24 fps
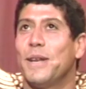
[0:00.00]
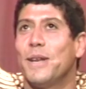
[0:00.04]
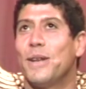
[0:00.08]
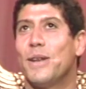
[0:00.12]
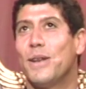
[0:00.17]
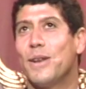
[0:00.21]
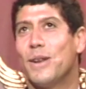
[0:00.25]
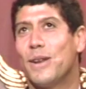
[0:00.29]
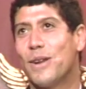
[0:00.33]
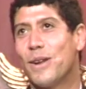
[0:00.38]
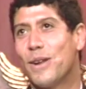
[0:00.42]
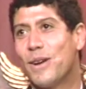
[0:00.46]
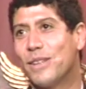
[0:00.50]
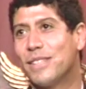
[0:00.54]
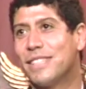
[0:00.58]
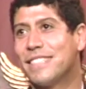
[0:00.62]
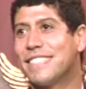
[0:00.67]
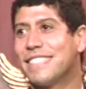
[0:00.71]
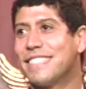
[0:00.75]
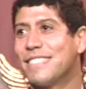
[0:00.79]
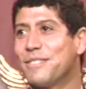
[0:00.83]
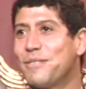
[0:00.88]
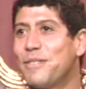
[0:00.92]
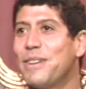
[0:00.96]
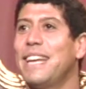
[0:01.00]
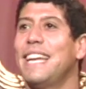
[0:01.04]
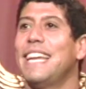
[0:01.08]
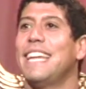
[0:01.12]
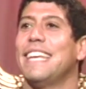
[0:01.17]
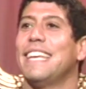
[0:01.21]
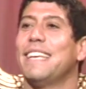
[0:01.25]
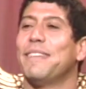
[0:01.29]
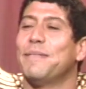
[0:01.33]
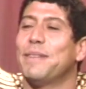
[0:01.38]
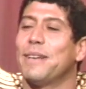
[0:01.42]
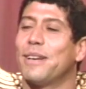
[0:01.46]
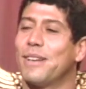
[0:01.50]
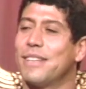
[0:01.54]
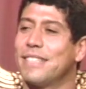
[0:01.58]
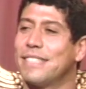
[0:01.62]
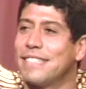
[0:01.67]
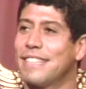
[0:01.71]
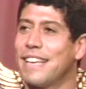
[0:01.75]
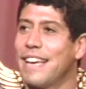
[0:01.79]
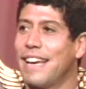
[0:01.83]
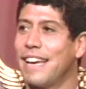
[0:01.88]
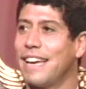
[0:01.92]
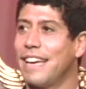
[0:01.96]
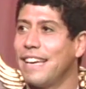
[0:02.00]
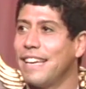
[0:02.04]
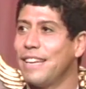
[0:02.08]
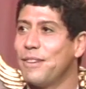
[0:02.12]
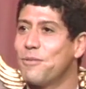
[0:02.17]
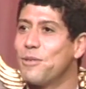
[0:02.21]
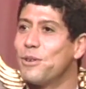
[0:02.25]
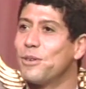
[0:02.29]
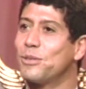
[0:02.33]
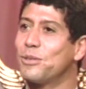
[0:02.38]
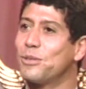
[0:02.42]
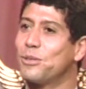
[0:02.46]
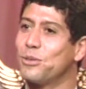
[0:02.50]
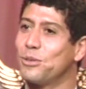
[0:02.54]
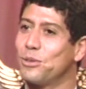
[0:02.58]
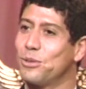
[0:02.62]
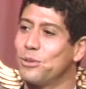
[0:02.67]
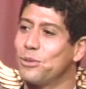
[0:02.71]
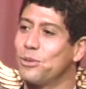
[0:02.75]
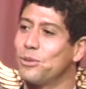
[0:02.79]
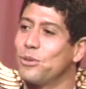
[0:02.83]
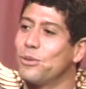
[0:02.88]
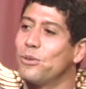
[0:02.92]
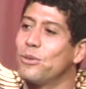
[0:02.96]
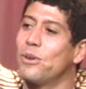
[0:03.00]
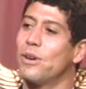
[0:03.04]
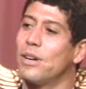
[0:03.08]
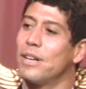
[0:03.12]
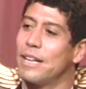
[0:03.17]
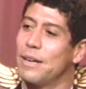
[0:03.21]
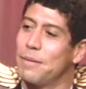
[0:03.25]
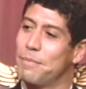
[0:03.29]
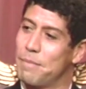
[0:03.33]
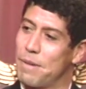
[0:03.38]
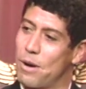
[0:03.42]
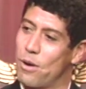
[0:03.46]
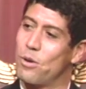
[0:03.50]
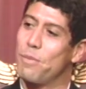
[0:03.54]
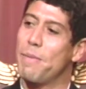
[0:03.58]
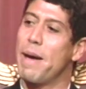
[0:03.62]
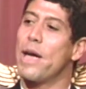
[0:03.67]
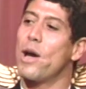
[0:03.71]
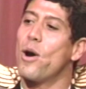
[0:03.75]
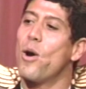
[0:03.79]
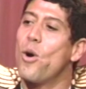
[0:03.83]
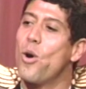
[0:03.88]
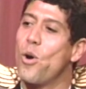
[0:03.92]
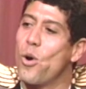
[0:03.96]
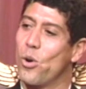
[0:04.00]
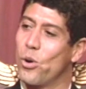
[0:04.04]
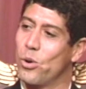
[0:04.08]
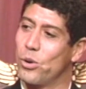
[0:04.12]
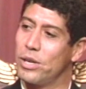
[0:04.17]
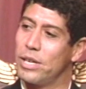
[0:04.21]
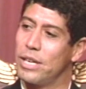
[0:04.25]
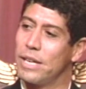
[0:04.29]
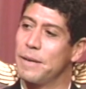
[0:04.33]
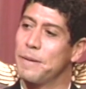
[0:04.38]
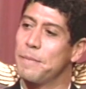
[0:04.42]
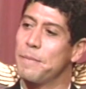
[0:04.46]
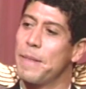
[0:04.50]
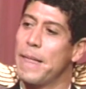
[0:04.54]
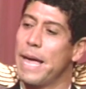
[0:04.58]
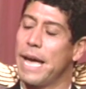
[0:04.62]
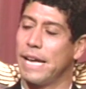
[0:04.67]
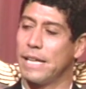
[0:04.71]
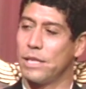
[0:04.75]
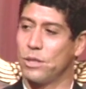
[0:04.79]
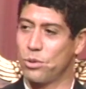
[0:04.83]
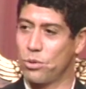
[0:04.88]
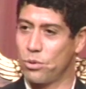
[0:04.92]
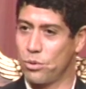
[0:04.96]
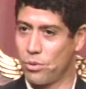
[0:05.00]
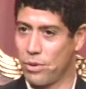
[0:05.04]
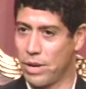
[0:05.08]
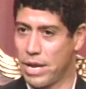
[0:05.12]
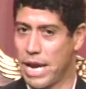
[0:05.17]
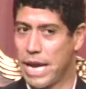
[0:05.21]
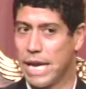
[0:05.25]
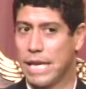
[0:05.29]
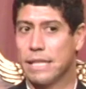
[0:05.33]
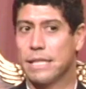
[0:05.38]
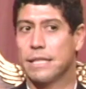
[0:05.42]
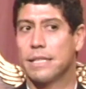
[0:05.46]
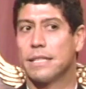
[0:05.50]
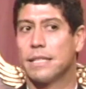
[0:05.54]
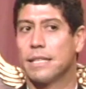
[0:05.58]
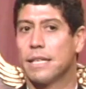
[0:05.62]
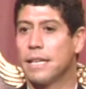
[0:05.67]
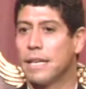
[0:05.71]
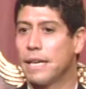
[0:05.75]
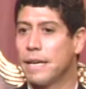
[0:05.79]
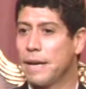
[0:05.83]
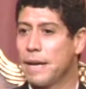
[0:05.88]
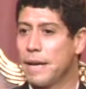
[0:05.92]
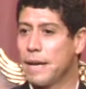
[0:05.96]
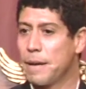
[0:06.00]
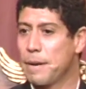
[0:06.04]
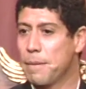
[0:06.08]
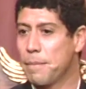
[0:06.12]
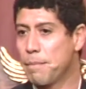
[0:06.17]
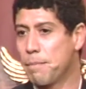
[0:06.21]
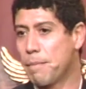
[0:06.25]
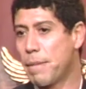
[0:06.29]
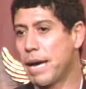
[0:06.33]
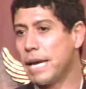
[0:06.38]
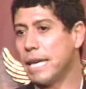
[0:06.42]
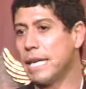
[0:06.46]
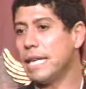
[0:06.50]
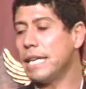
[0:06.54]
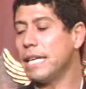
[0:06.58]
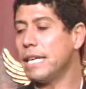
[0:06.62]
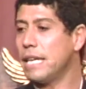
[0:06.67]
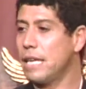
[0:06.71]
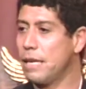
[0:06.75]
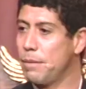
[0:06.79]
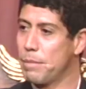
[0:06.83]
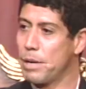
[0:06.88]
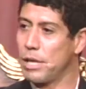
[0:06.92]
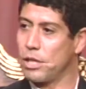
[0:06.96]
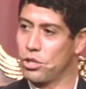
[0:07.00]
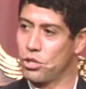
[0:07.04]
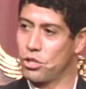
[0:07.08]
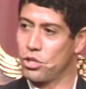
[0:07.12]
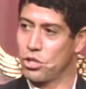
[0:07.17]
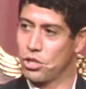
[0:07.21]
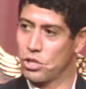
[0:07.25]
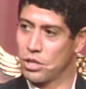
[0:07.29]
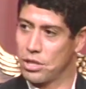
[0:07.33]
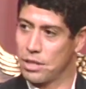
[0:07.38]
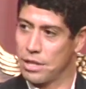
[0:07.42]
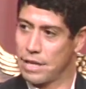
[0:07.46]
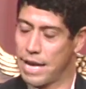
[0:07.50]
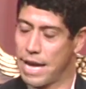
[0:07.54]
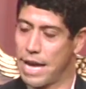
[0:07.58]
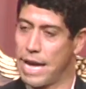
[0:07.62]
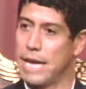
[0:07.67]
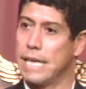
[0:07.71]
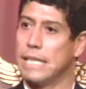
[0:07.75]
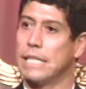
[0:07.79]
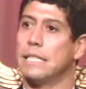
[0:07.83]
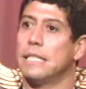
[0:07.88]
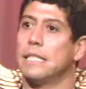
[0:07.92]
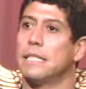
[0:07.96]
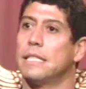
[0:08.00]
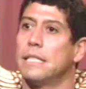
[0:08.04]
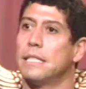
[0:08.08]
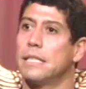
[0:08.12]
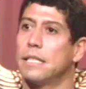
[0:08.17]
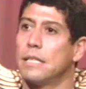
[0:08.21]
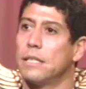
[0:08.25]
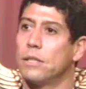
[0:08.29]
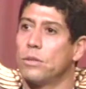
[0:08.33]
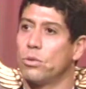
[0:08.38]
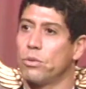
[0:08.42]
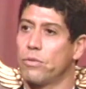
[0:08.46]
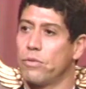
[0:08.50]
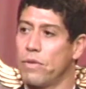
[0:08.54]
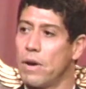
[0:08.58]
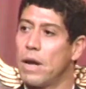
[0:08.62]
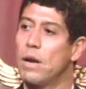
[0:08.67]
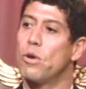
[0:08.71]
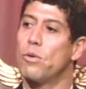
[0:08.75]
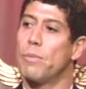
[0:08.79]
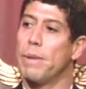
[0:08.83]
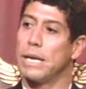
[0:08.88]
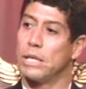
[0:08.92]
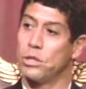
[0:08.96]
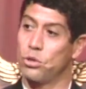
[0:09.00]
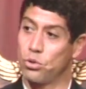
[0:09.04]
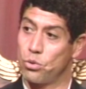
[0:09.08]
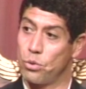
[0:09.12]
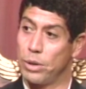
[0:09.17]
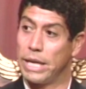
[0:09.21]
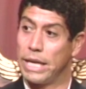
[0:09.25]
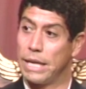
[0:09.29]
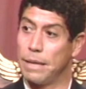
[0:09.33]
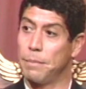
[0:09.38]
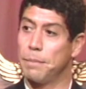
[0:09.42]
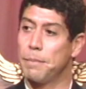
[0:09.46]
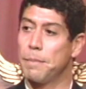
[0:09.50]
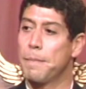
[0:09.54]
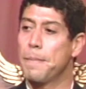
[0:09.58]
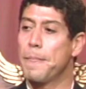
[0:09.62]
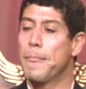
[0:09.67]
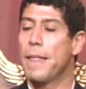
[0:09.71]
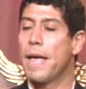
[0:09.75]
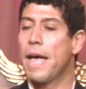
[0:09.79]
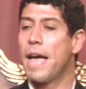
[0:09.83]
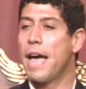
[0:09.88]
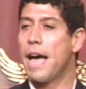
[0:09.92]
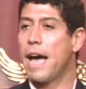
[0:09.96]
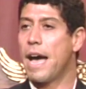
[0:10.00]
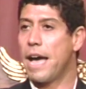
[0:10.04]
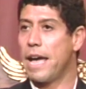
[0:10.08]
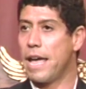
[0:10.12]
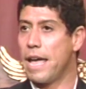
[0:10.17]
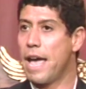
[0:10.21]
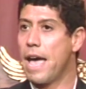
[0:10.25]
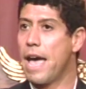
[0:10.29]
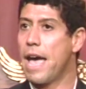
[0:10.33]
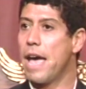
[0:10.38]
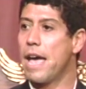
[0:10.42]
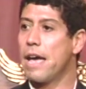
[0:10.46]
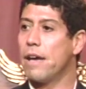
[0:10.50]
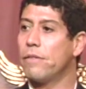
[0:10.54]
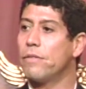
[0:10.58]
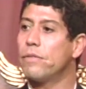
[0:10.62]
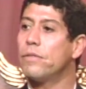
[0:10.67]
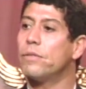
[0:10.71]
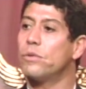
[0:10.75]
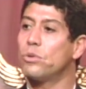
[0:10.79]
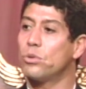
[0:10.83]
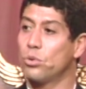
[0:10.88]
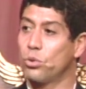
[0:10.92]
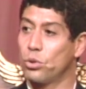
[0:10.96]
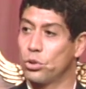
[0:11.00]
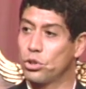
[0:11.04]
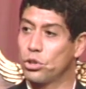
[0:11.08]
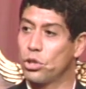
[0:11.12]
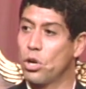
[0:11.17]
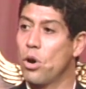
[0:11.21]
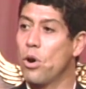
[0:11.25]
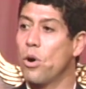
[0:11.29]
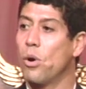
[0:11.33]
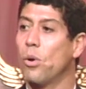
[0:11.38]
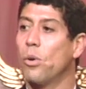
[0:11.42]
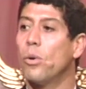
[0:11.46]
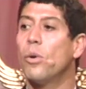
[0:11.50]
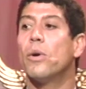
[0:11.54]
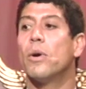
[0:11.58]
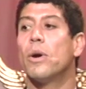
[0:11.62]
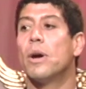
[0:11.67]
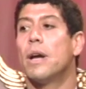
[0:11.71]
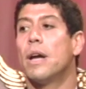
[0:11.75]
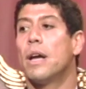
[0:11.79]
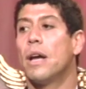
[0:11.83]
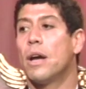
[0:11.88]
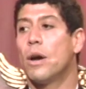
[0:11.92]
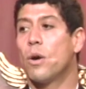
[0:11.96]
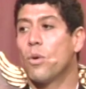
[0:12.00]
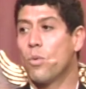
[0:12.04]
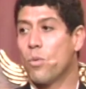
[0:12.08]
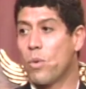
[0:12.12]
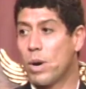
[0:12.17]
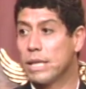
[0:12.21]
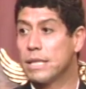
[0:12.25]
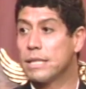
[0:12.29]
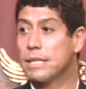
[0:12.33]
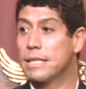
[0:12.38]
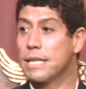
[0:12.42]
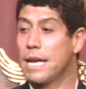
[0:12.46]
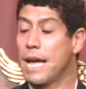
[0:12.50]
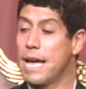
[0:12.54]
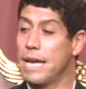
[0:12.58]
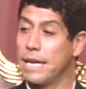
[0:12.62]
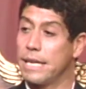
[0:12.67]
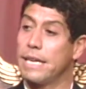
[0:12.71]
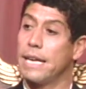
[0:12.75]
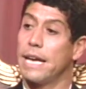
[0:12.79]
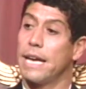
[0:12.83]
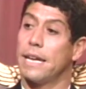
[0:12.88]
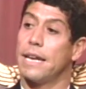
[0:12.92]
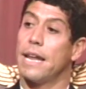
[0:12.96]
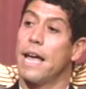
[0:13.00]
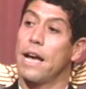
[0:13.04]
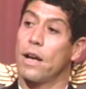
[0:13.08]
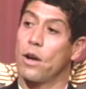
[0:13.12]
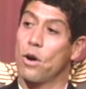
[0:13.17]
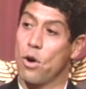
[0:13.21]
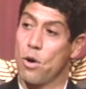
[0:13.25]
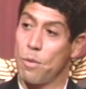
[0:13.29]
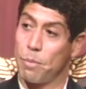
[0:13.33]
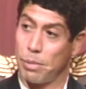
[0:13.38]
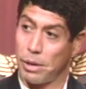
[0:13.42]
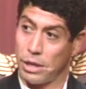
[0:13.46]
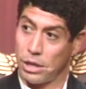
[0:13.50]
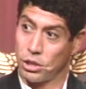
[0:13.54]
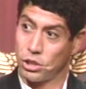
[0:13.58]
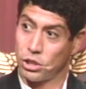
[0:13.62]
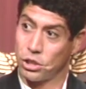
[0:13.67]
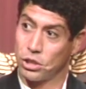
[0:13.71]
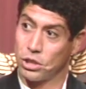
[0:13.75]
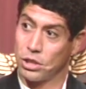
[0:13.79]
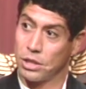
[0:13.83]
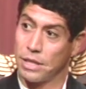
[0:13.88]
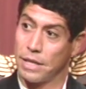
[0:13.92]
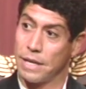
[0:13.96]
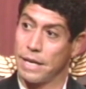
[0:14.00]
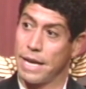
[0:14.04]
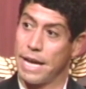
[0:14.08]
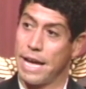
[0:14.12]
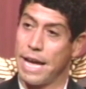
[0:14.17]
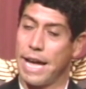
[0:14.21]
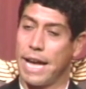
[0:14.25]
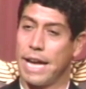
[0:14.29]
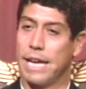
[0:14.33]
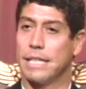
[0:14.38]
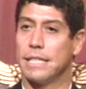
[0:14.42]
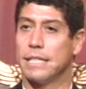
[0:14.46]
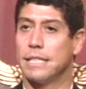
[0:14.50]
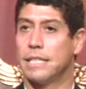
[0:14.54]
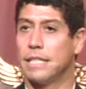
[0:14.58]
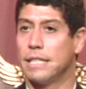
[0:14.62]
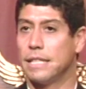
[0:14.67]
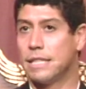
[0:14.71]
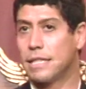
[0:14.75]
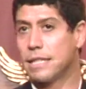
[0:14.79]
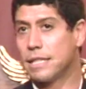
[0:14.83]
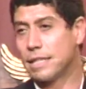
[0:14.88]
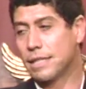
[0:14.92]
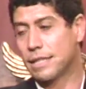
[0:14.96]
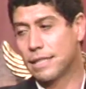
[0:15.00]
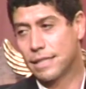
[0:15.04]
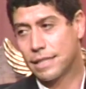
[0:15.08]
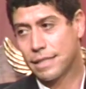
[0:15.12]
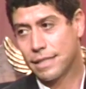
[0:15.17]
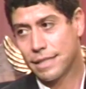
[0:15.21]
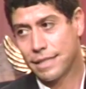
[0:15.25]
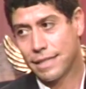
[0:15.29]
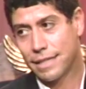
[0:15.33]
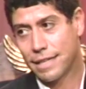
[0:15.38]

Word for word: Not really, because I want to do on my own and to create my image and to follow my dream. I have to show what I can accomplish, and it's